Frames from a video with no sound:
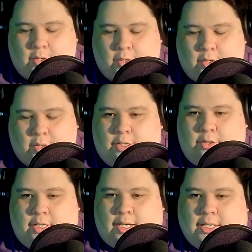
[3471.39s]
question here
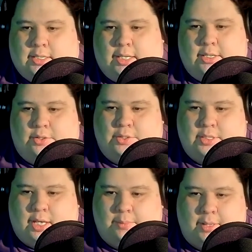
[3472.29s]
that I could take another
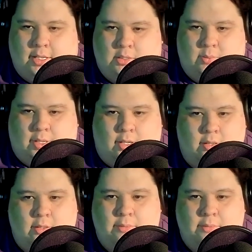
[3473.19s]
stab at as well.